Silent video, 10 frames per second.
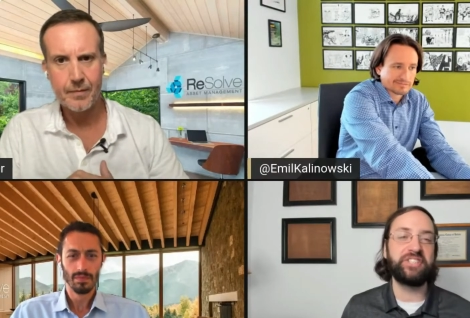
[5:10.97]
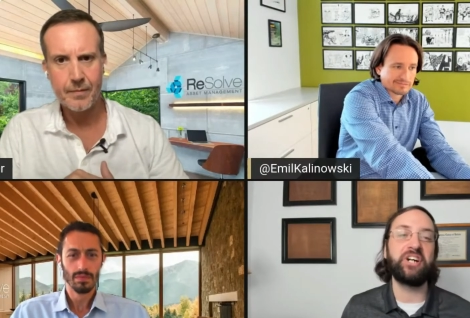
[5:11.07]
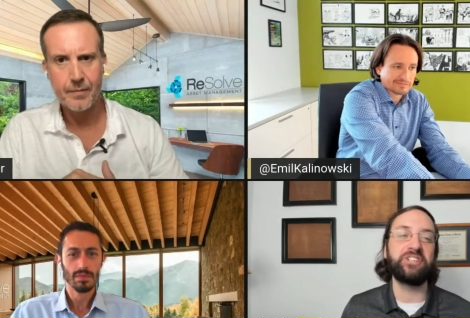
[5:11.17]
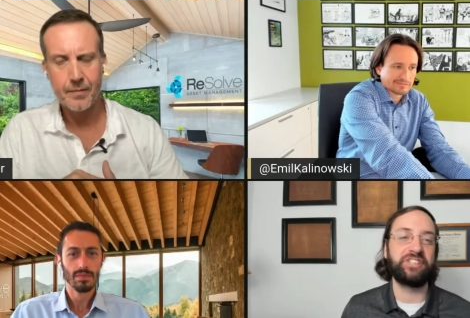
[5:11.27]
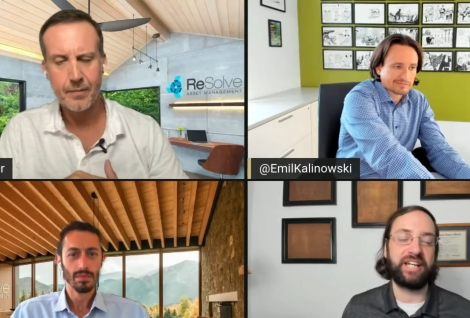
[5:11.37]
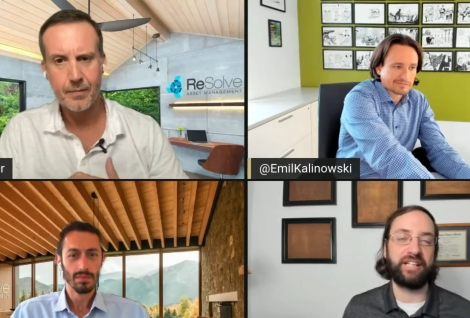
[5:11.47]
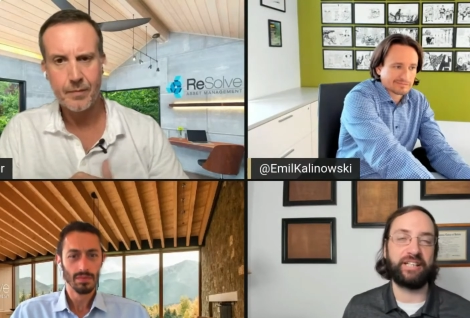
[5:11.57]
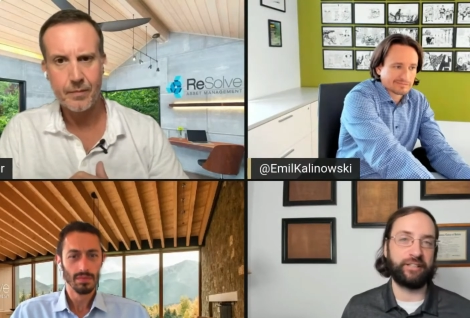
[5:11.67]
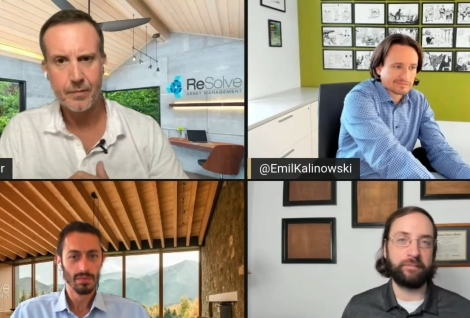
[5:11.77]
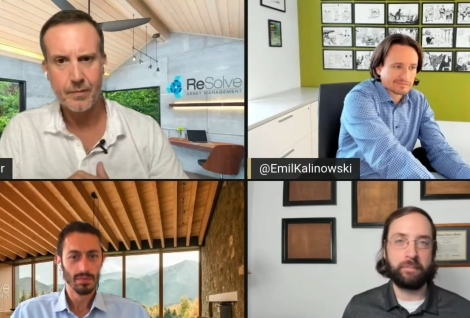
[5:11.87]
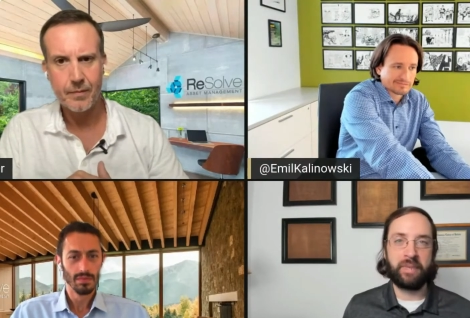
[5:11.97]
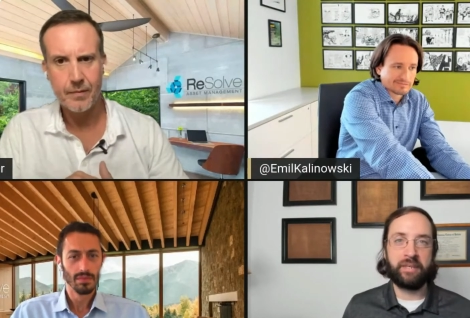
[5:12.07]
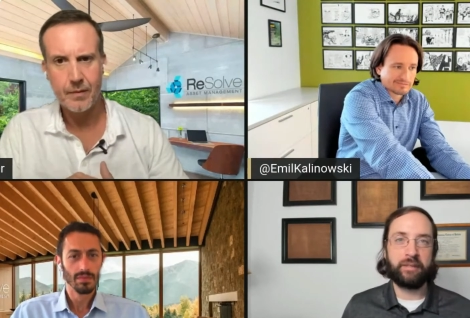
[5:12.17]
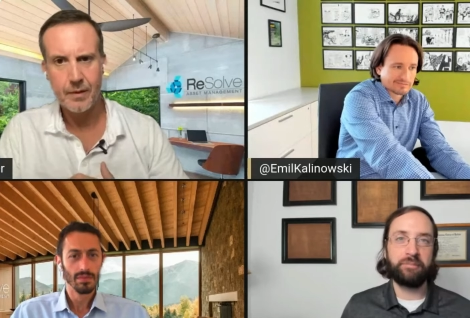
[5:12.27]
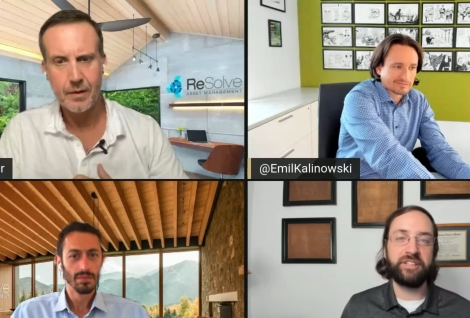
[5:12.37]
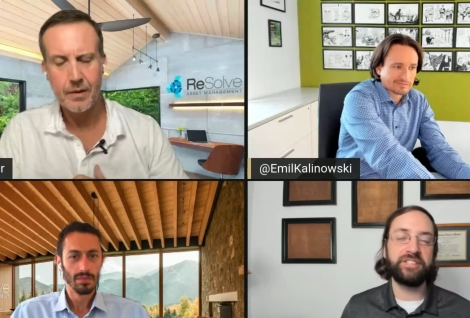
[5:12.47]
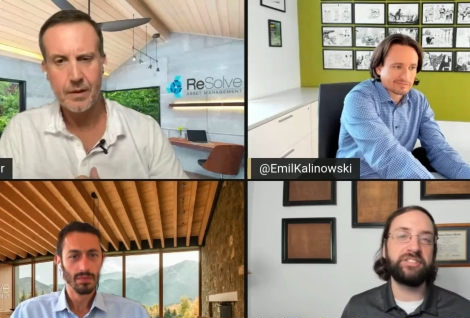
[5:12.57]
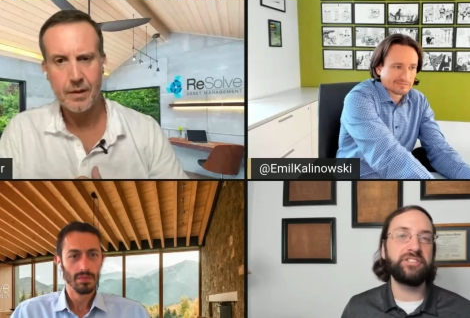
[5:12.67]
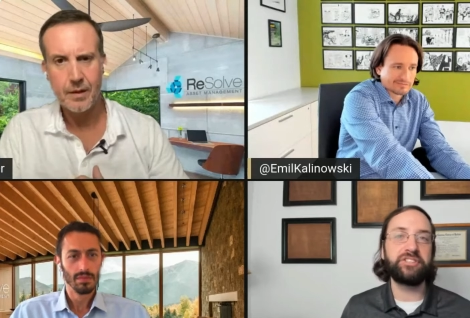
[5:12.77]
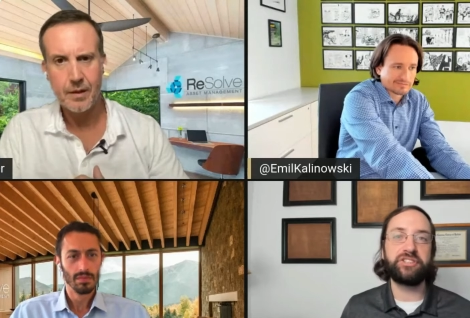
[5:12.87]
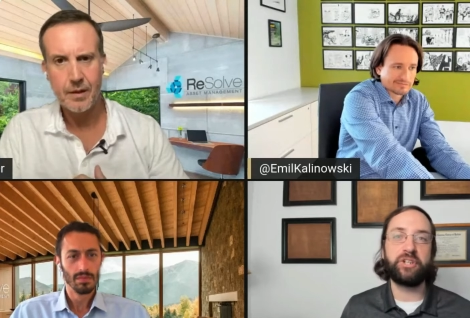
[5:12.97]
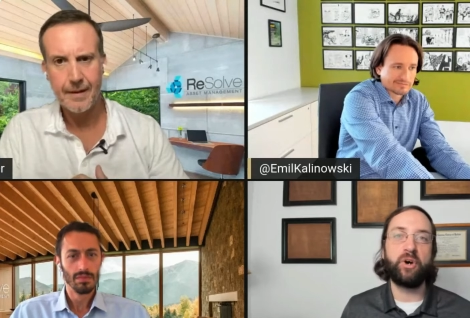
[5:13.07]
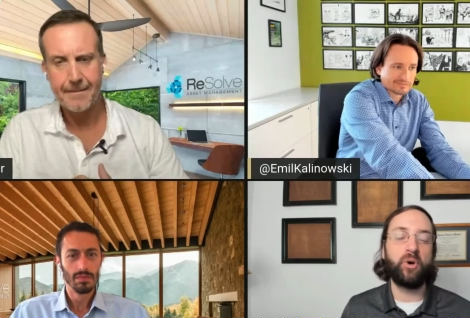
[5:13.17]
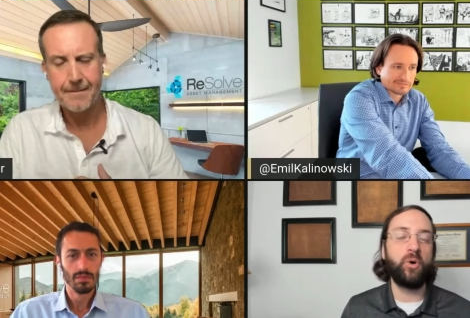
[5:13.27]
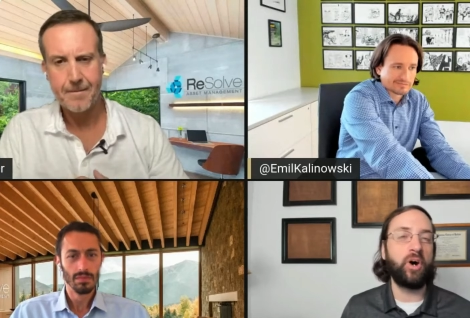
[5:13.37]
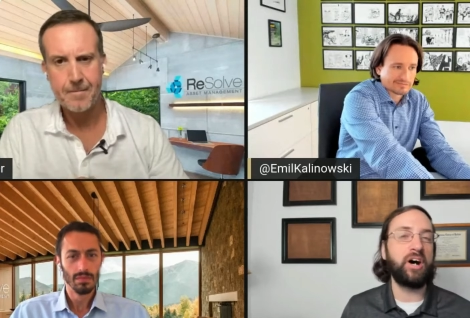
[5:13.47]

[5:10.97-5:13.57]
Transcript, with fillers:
Speaker 1: touched on here, because there's this whole